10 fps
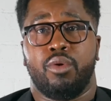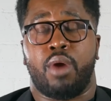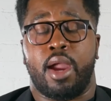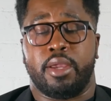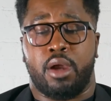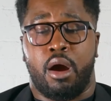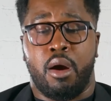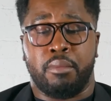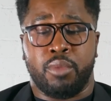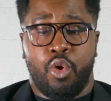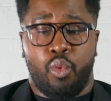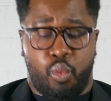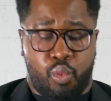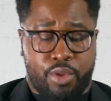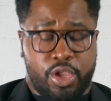Right? Um,
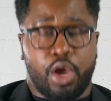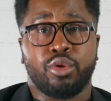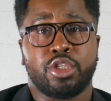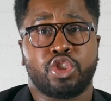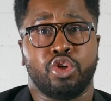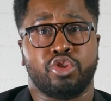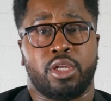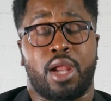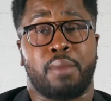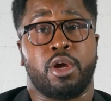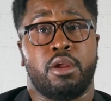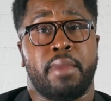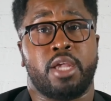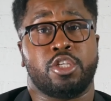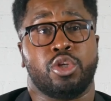with the older children, I'm
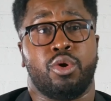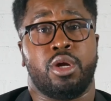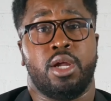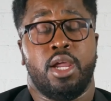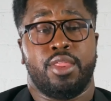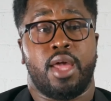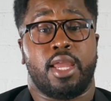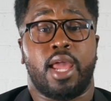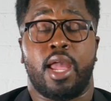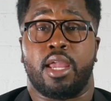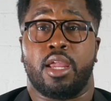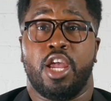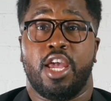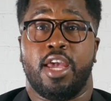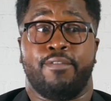gonna make sure that hey,
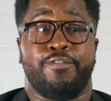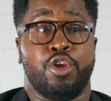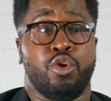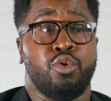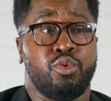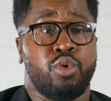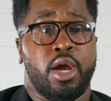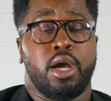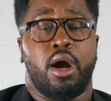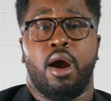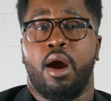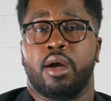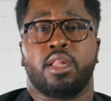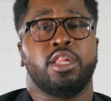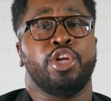if you uh,
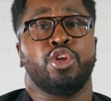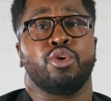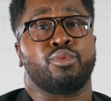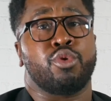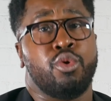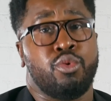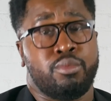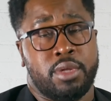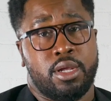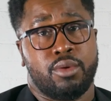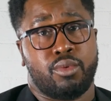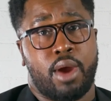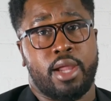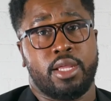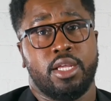clean your room,
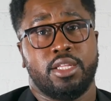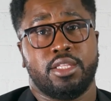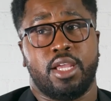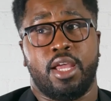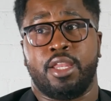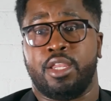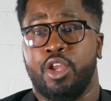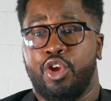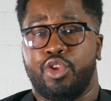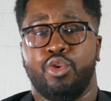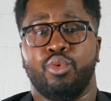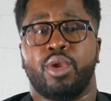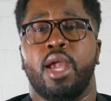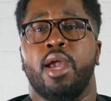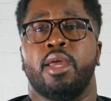right, then you
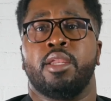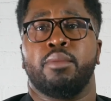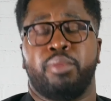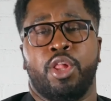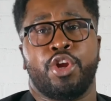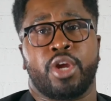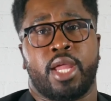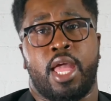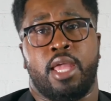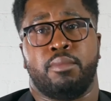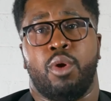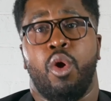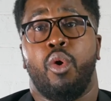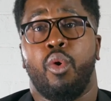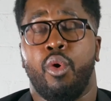can play your game.
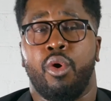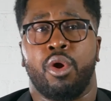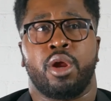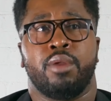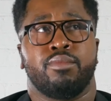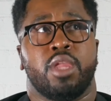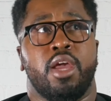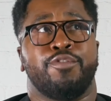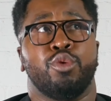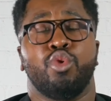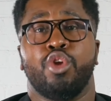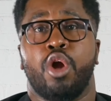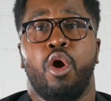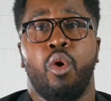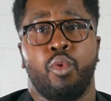Or if you do
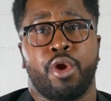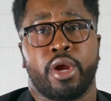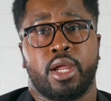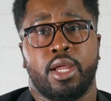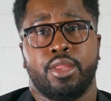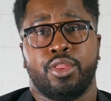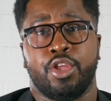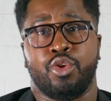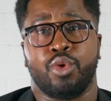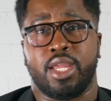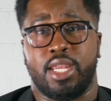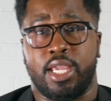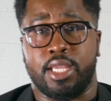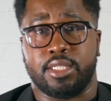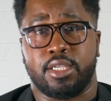your homework, then you can
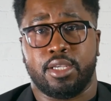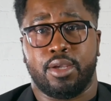eat.